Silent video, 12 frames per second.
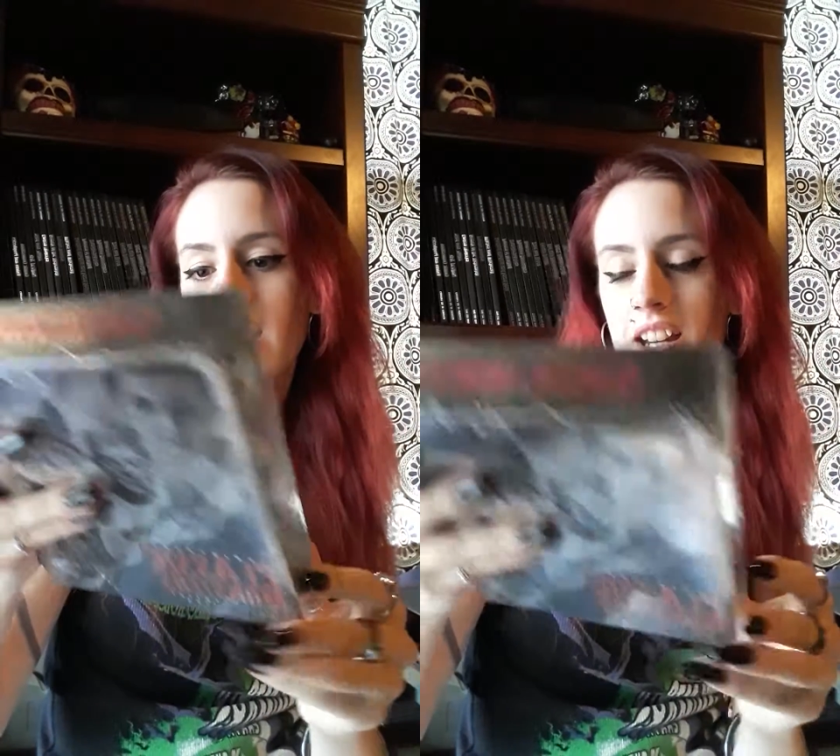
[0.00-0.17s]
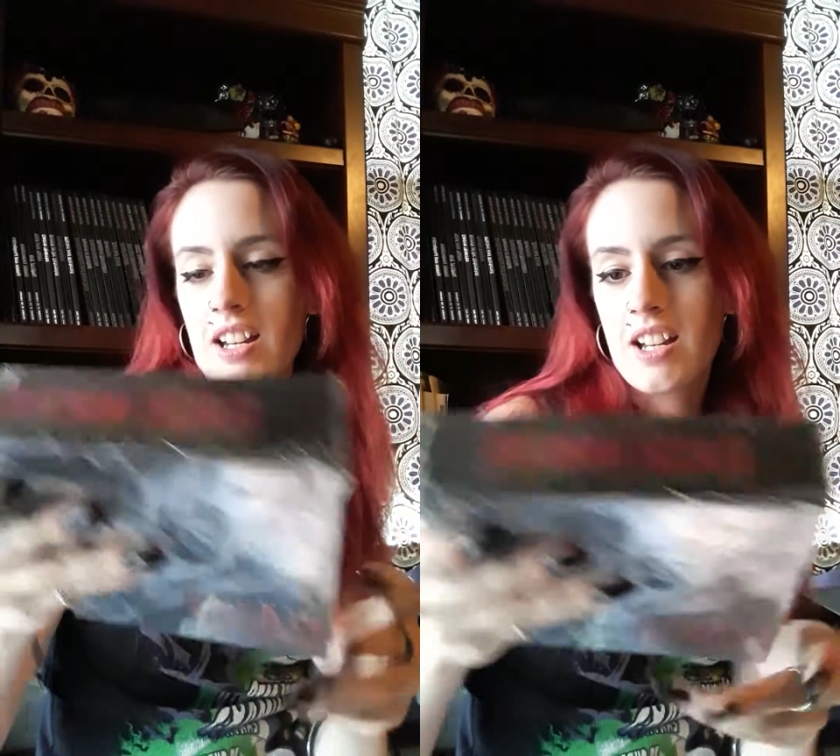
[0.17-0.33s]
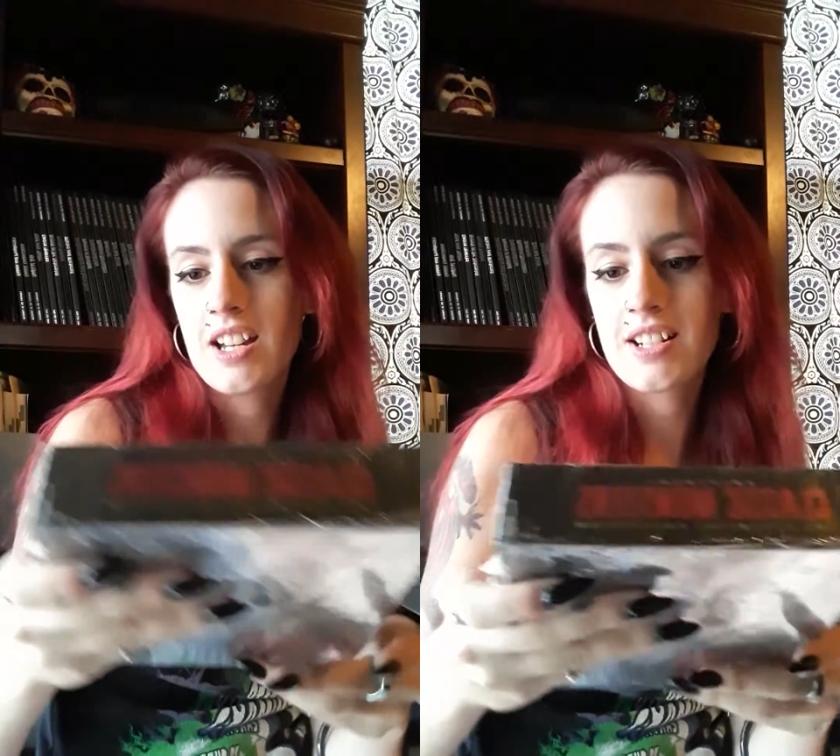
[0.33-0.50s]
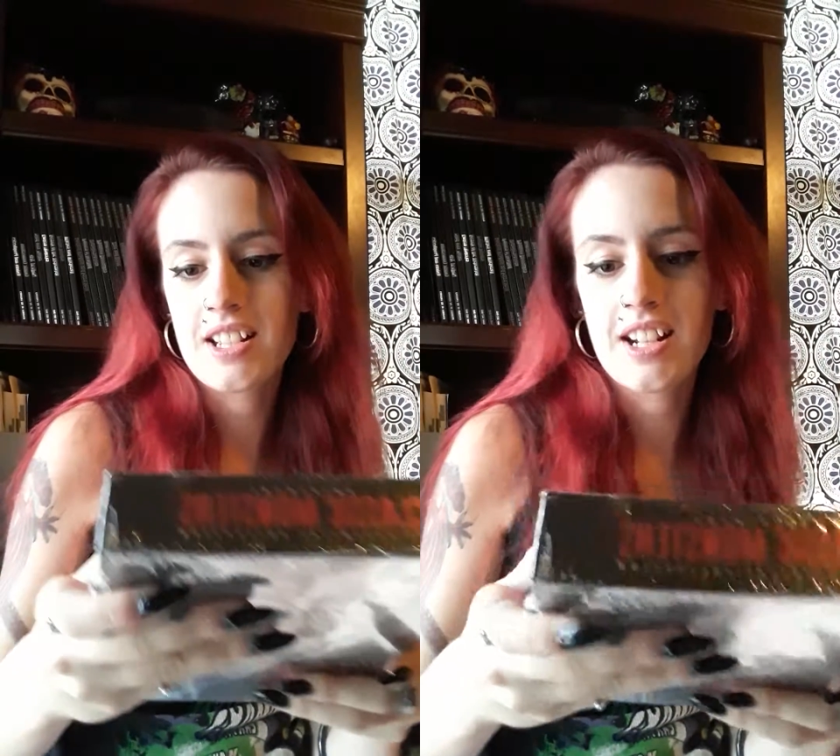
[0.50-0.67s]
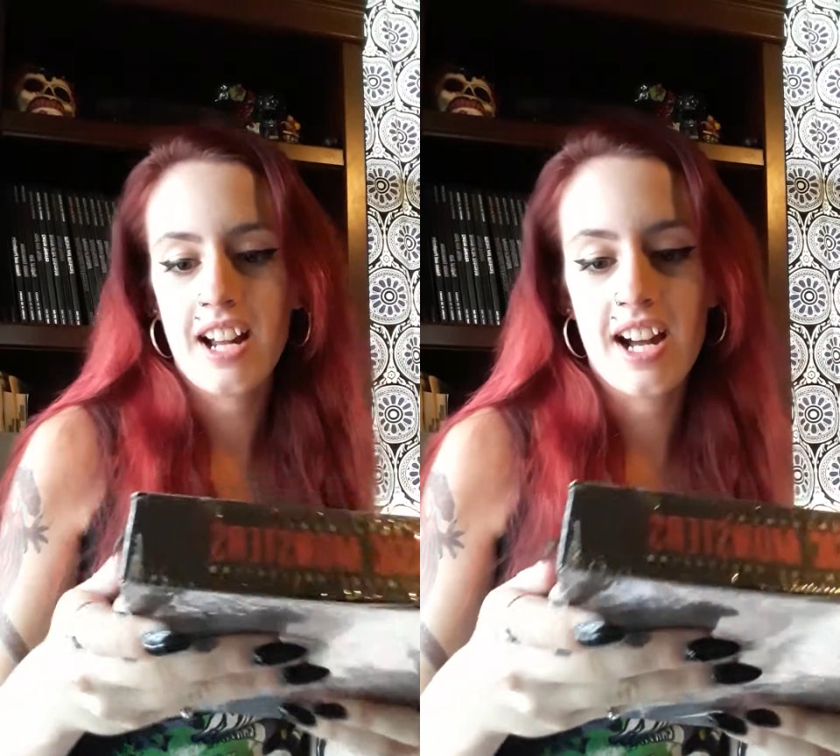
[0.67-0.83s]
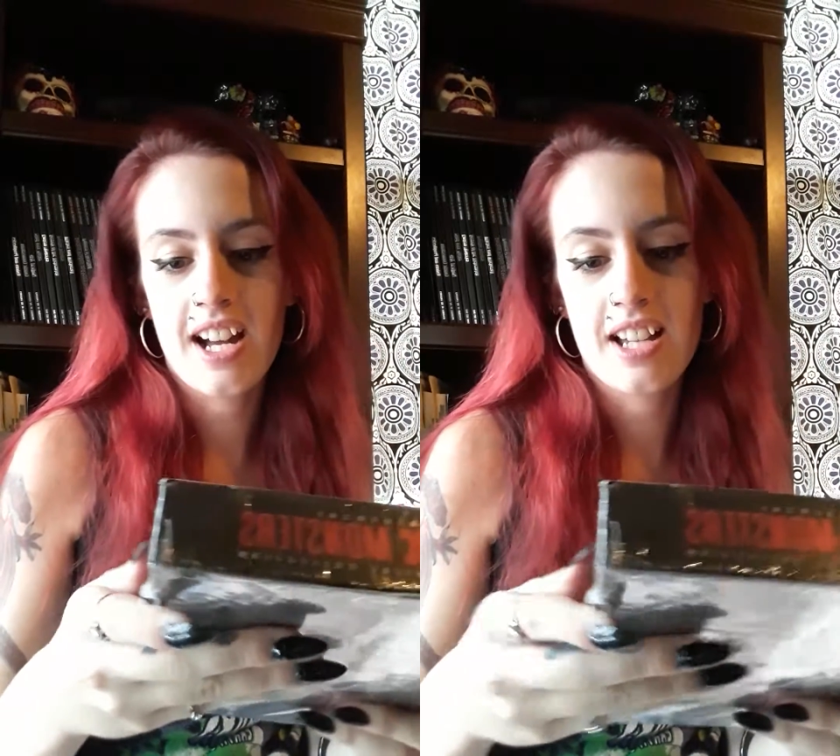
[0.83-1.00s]
And it
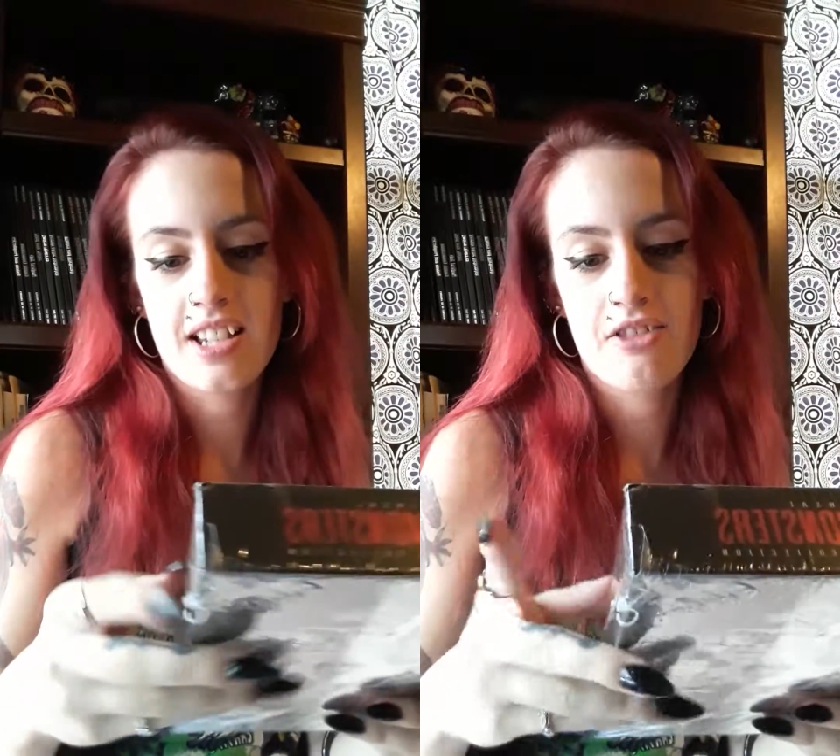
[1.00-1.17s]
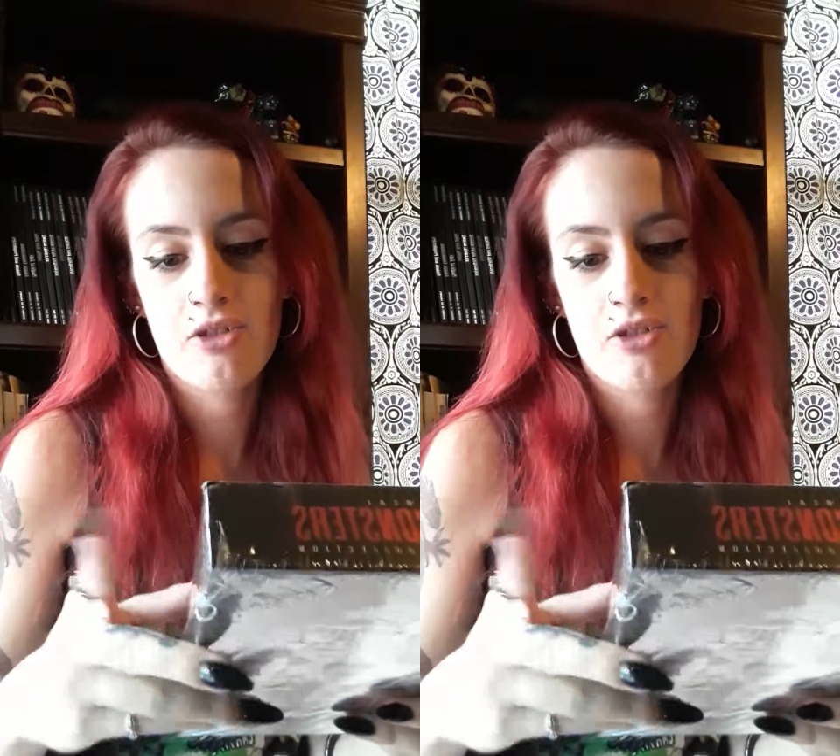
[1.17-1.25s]
has